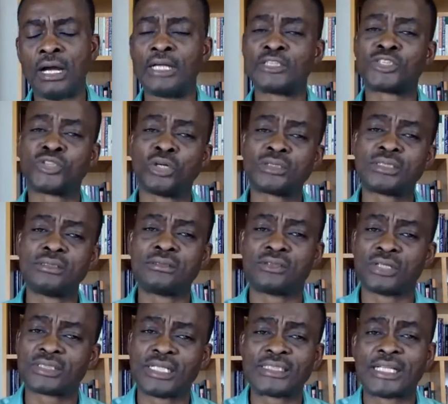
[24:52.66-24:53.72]
and
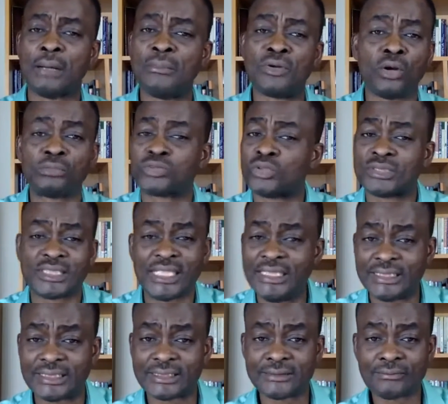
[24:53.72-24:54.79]
success can become
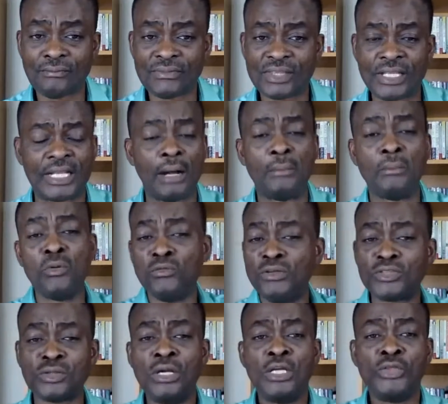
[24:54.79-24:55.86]
short-changed. You can
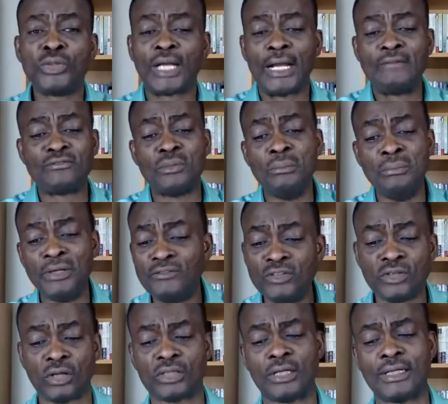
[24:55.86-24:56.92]
even move
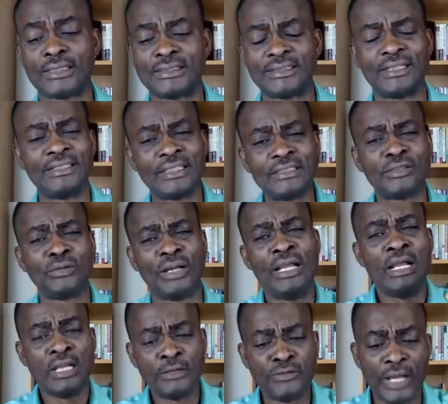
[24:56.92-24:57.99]
into other things.
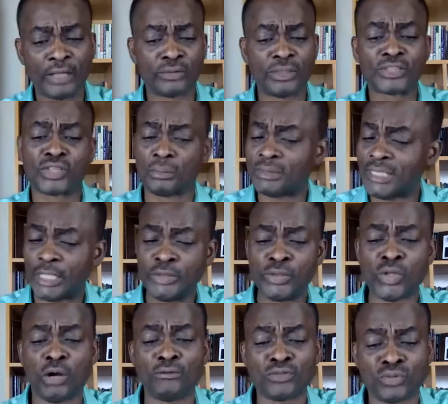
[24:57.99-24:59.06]
If you are doing something that you
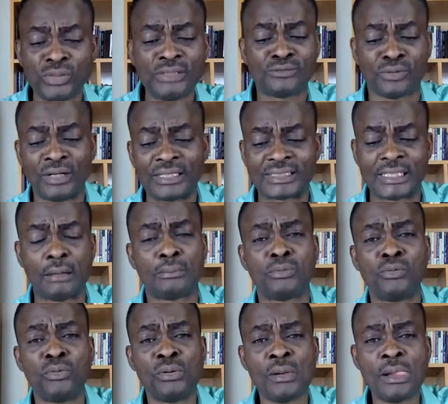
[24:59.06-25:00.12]
love doing, for
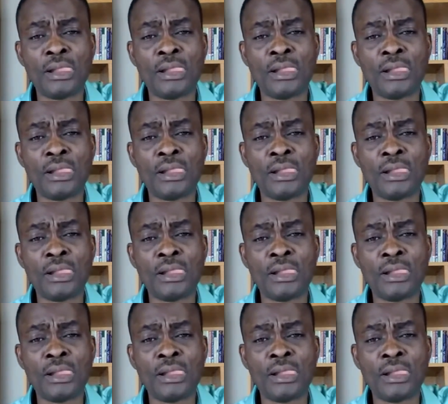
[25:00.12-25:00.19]
example,